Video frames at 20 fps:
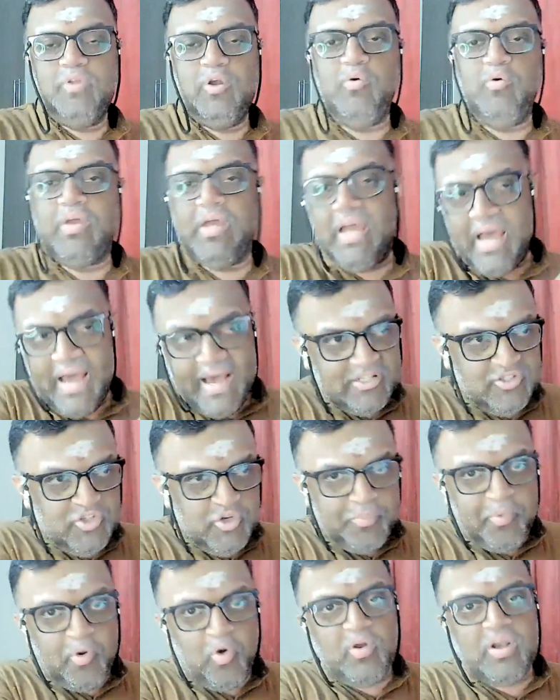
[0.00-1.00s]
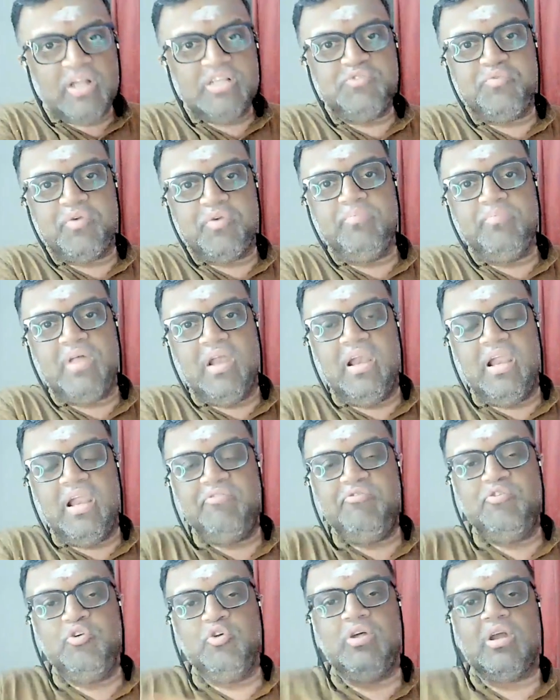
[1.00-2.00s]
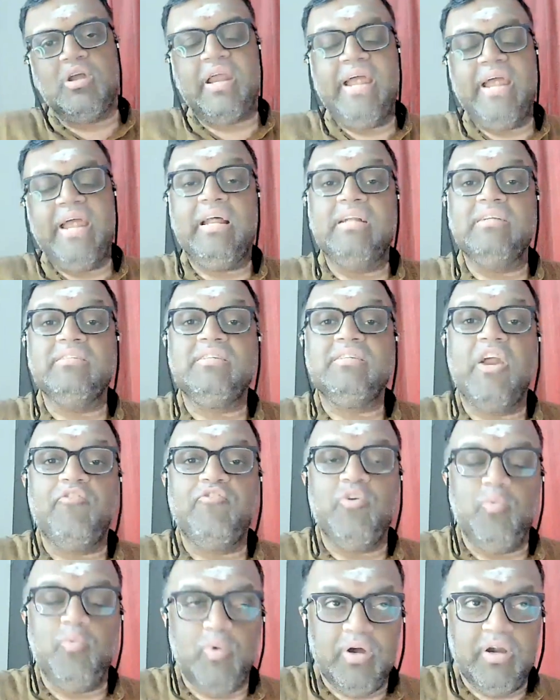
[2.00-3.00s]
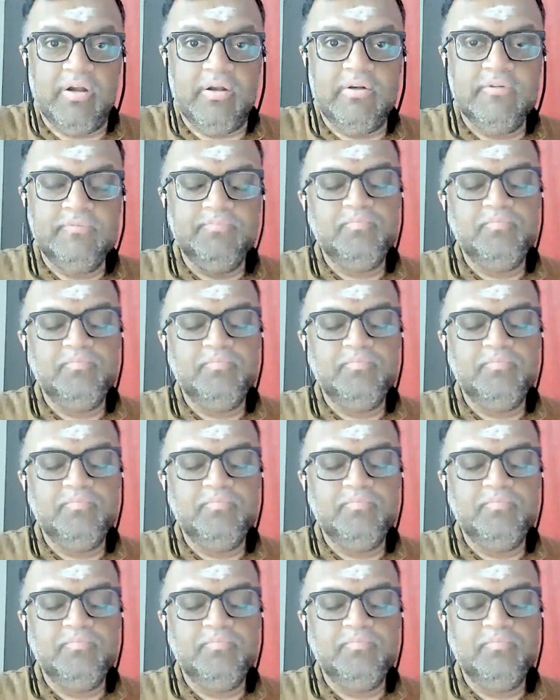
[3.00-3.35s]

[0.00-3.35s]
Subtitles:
Okay, as you progress from the left to the right hand side of the word.